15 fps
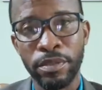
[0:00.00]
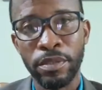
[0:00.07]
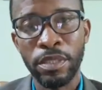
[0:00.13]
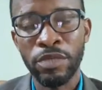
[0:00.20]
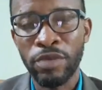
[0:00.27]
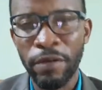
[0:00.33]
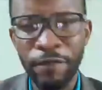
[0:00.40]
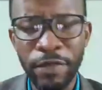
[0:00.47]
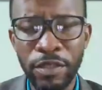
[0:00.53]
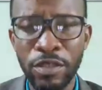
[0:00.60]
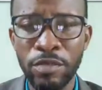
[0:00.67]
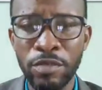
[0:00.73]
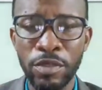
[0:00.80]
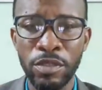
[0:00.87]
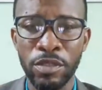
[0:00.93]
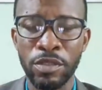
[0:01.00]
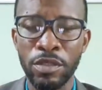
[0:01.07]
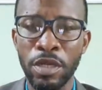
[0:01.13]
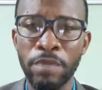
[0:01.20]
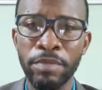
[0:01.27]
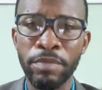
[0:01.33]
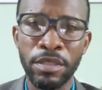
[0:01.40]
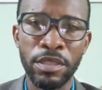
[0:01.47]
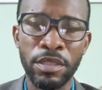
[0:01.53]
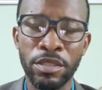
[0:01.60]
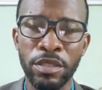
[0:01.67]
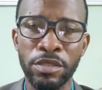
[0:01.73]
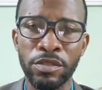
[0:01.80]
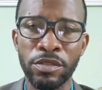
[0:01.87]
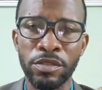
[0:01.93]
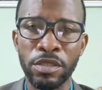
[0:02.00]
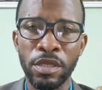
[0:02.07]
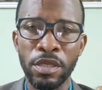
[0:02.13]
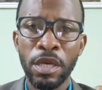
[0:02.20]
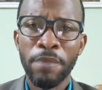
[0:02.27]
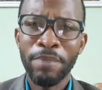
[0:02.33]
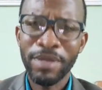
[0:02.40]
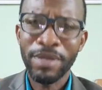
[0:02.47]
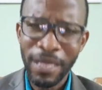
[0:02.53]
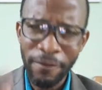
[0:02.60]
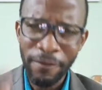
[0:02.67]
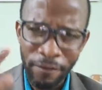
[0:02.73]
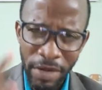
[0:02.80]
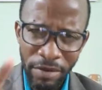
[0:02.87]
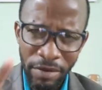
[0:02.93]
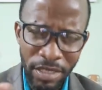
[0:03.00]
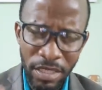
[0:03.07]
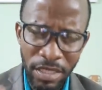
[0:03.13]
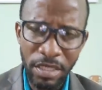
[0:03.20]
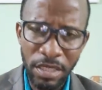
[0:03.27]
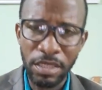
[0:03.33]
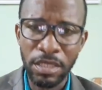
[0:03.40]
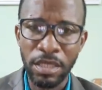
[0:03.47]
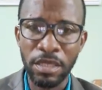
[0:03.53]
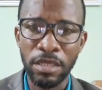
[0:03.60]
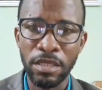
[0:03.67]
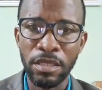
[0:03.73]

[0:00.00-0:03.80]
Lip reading: in reference to numbers in this country. But that very CCJ